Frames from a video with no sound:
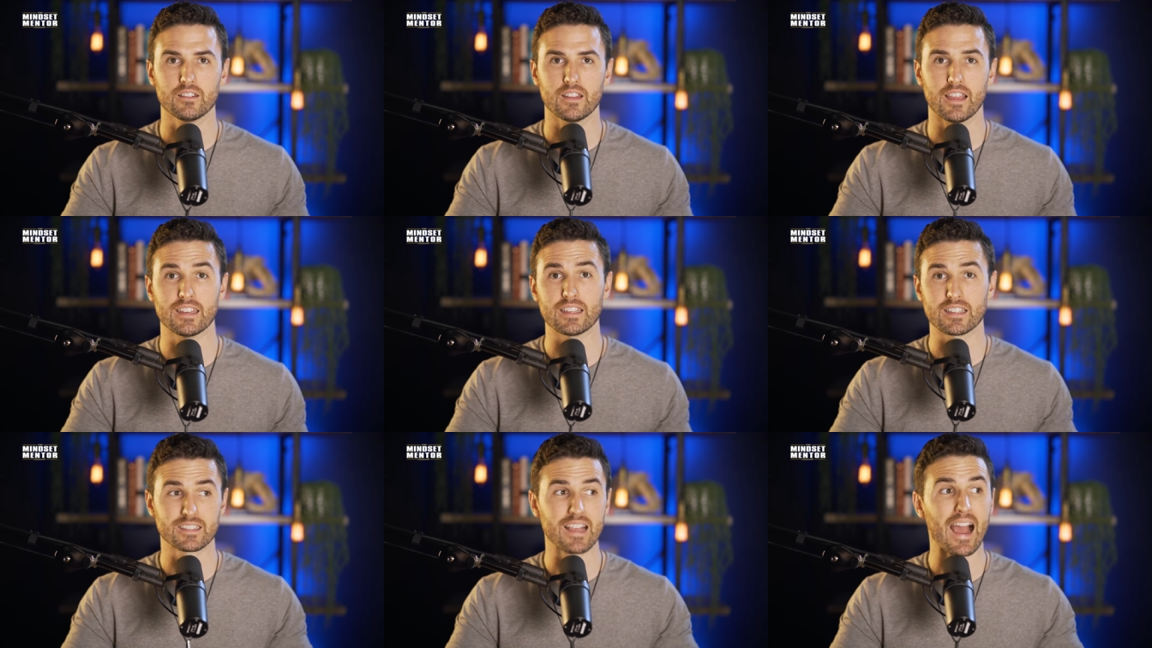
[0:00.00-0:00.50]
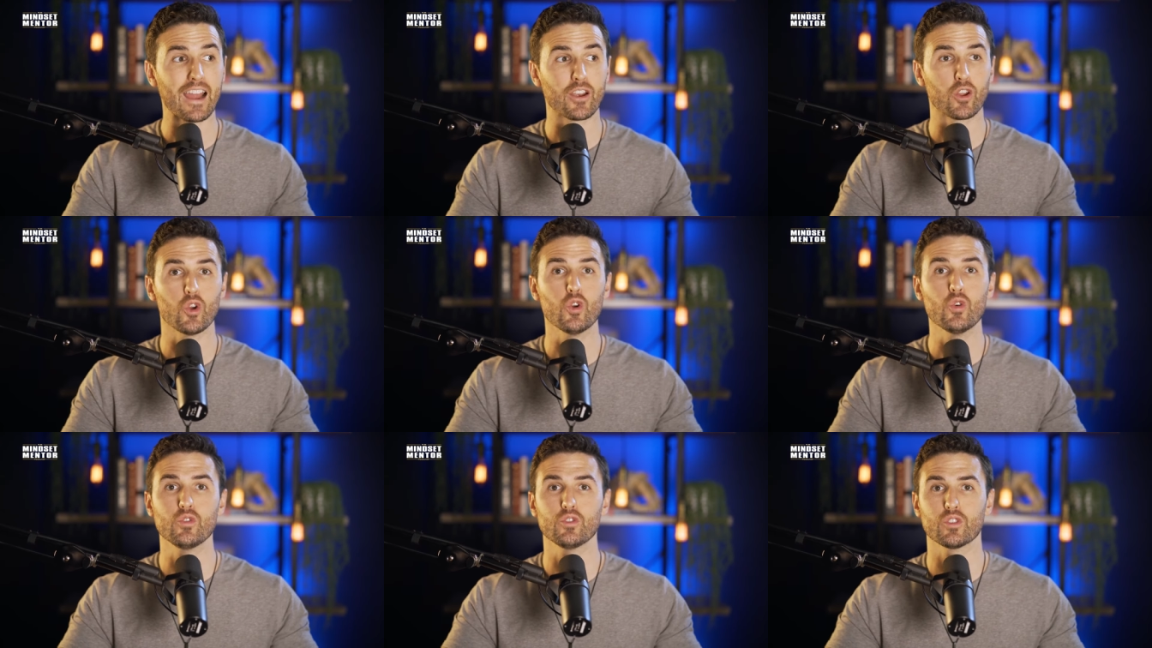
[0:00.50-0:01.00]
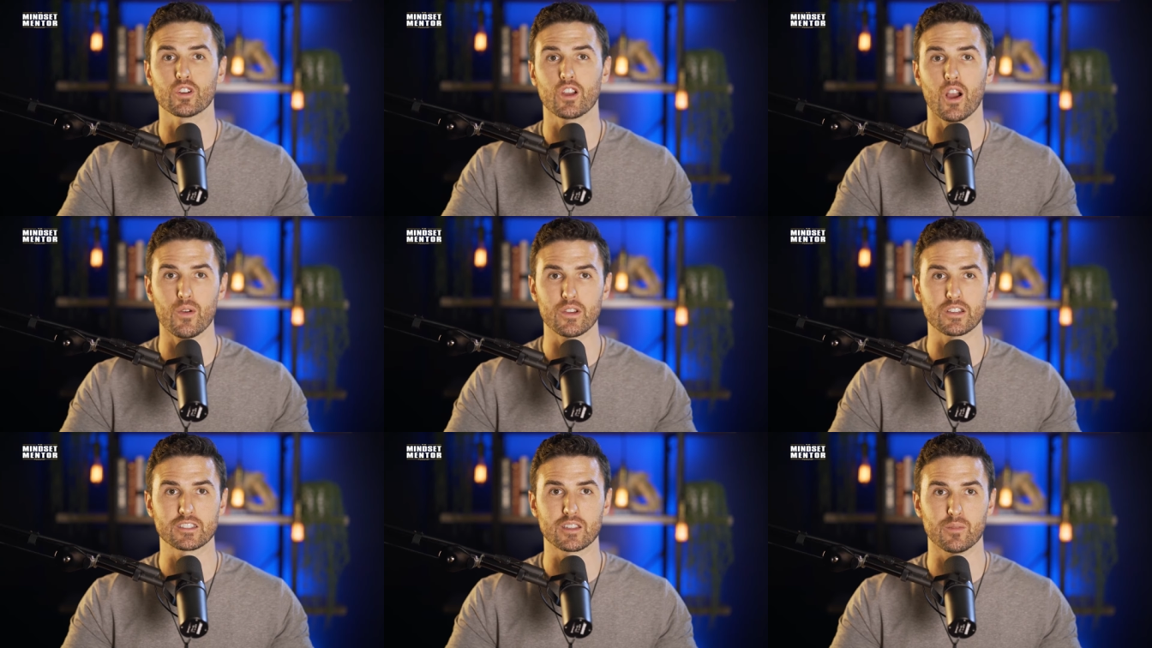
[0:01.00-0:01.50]
and decide who you're
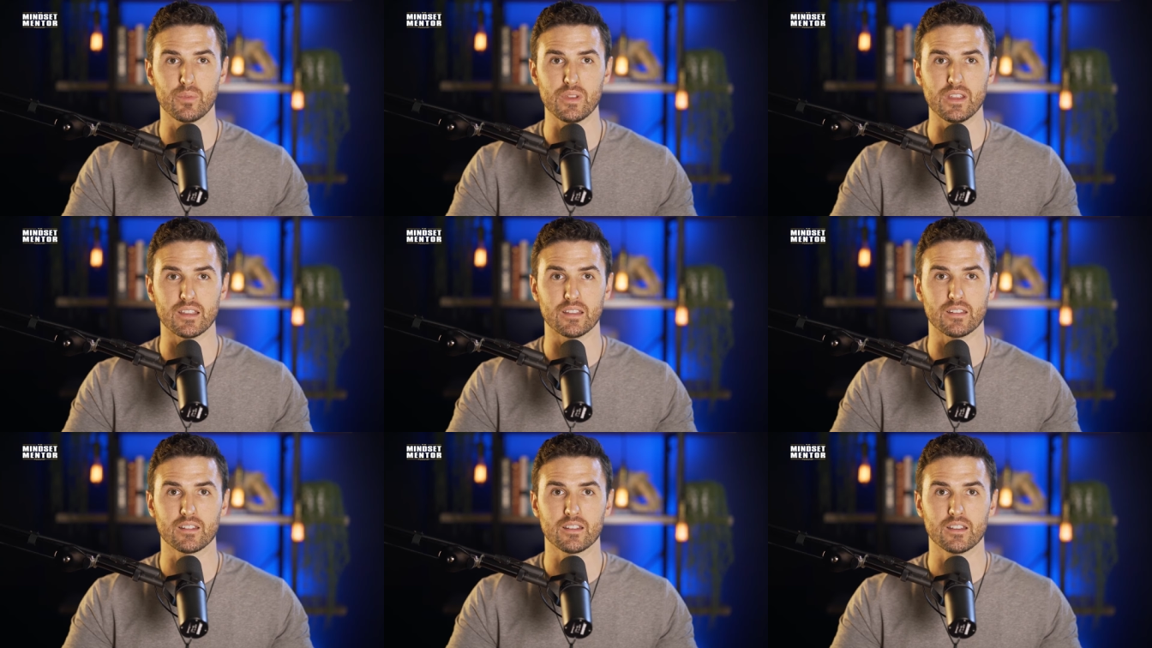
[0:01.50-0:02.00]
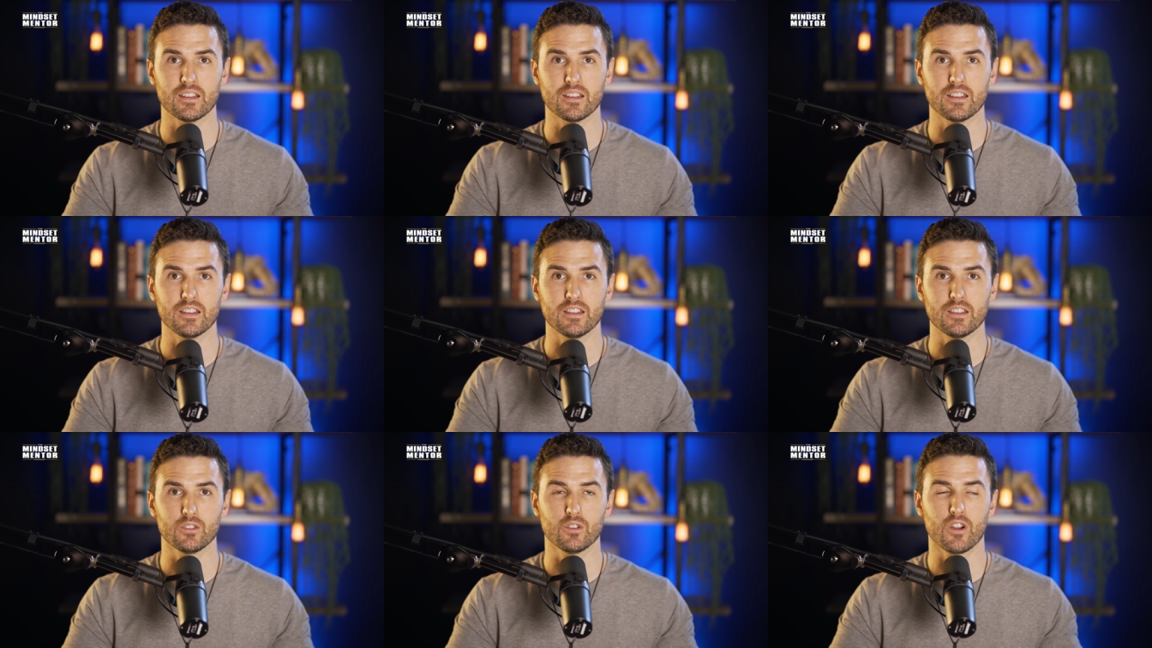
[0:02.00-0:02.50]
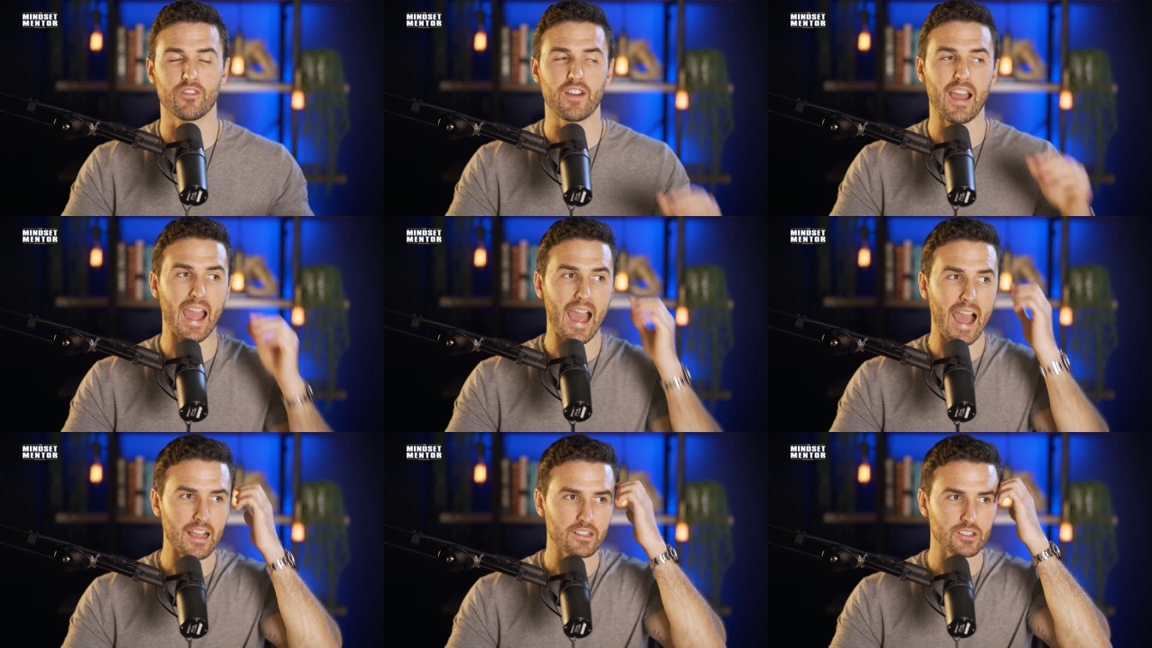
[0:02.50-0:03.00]
going to be. You know, if
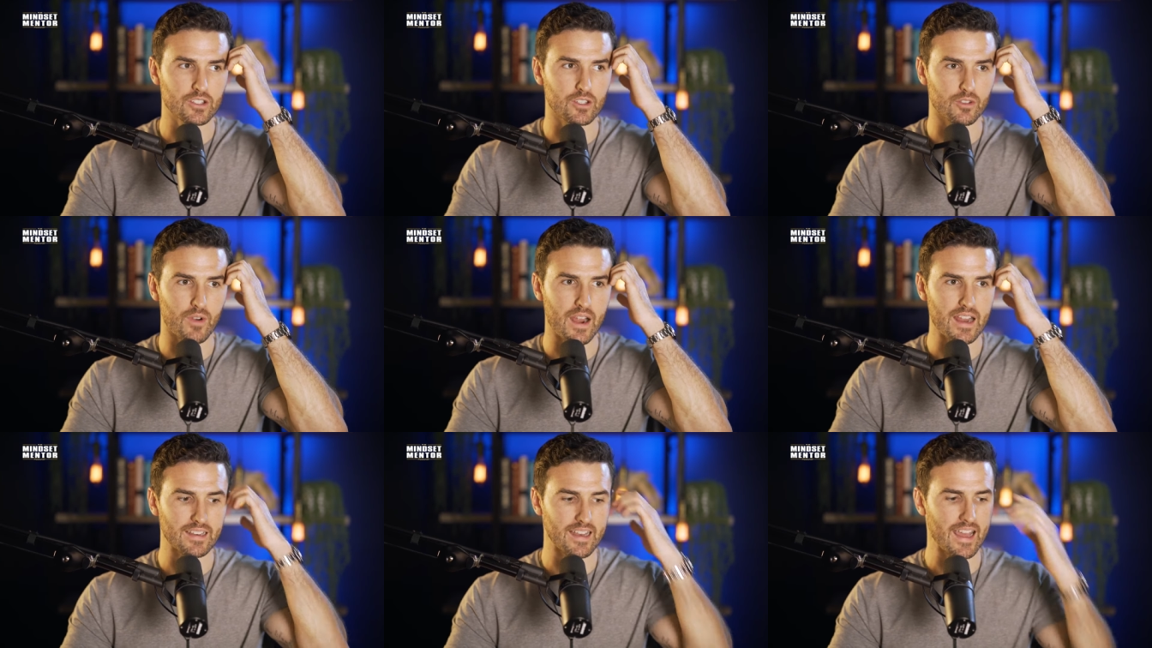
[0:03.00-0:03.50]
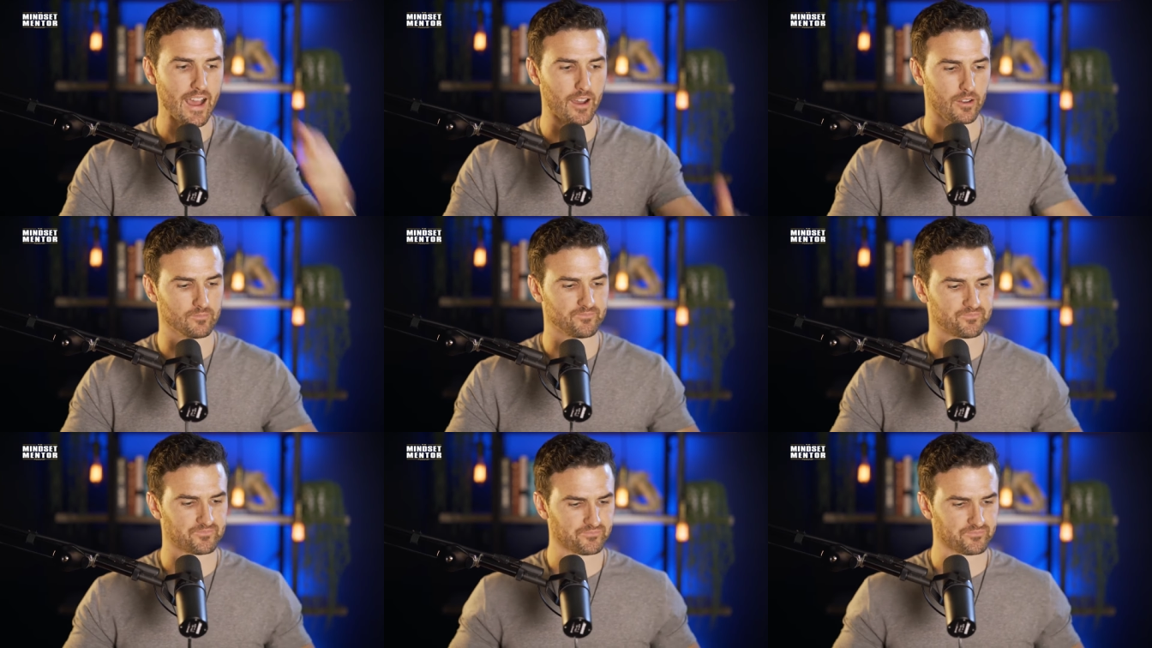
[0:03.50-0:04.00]
I ask you right now,